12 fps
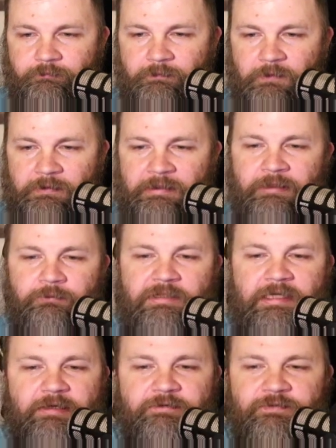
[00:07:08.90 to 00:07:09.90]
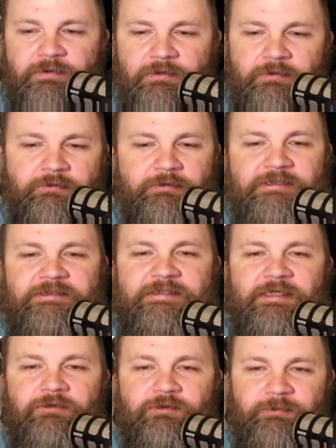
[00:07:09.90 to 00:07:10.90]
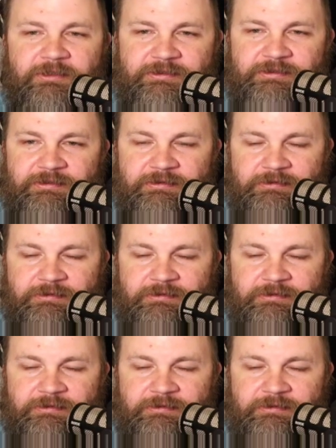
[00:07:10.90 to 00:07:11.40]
Now we have Crazed Alchemist.